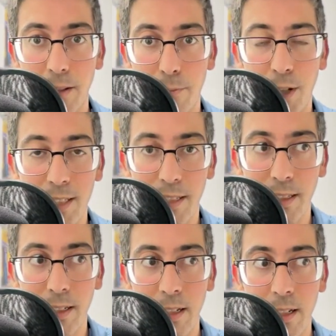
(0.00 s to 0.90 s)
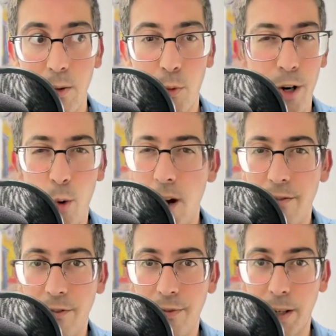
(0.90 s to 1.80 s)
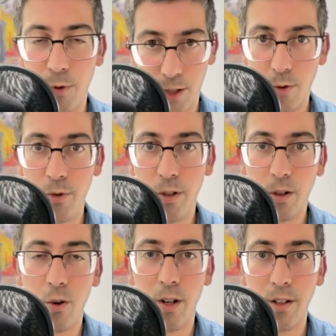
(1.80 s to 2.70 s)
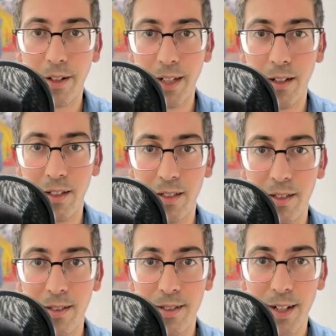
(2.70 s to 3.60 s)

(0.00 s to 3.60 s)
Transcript: present. We know everything. We know you're going to kill us.